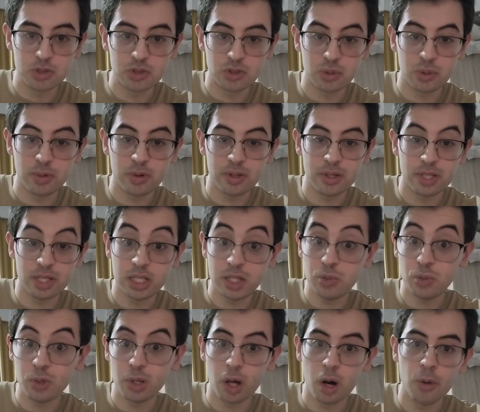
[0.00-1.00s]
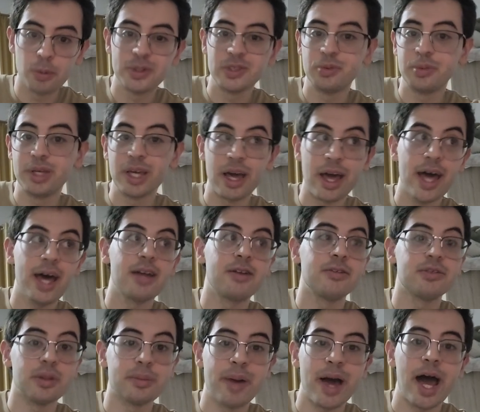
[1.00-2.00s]
So he will always be ahead
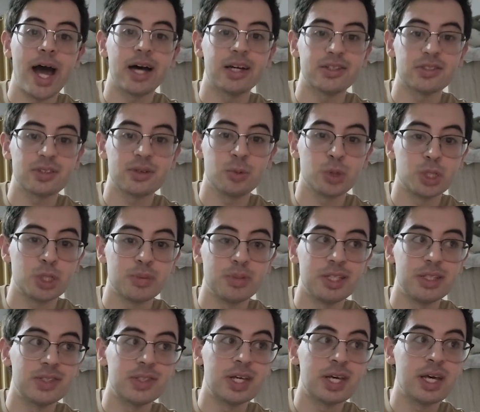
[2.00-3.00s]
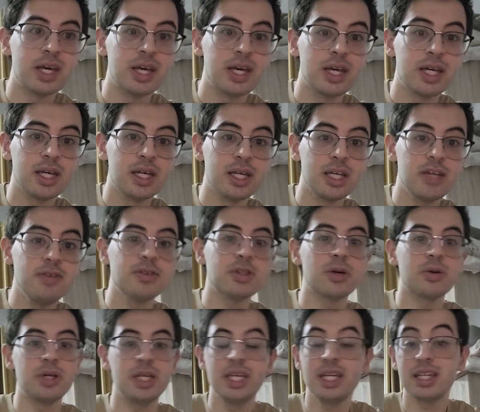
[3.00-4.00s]
of the past, which means even
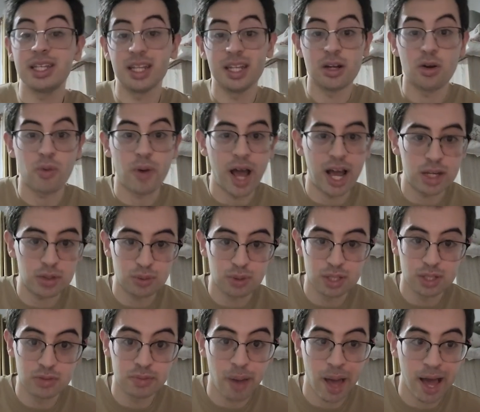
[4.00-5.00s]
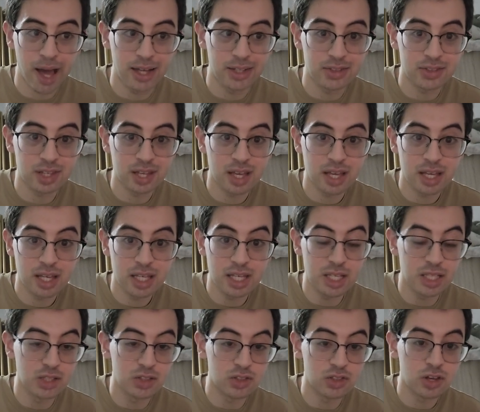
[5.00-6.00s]
though he can interact with his past,
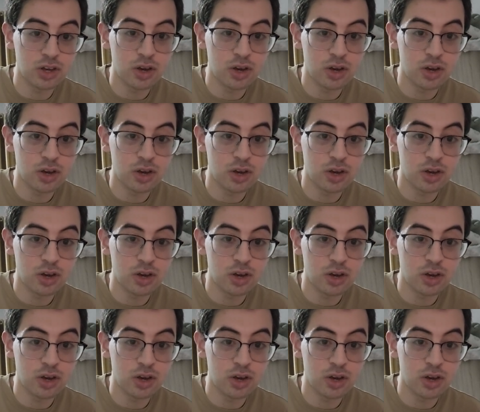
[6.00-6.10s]
I